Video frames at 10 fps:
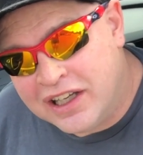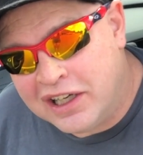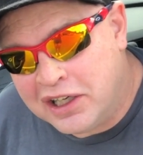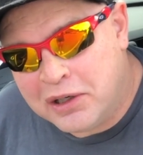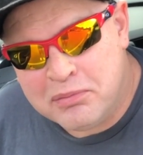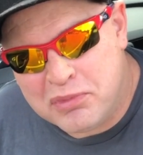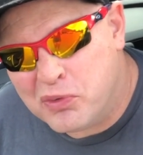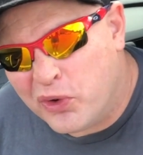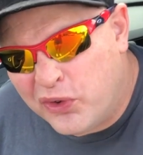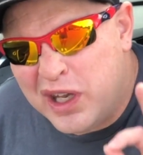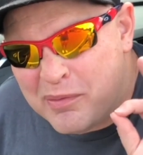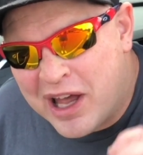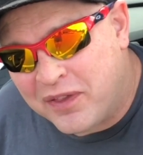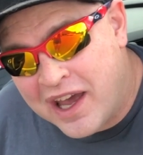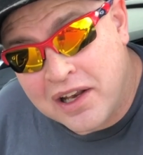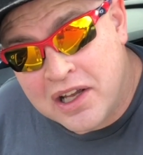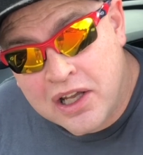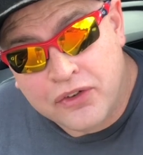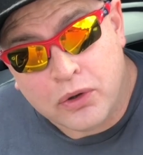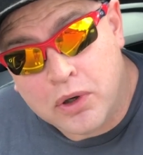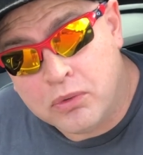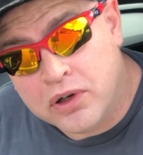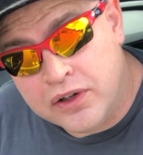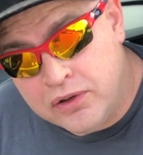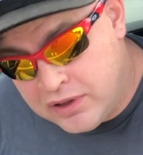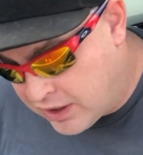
but we'll see about that. So what we're going to do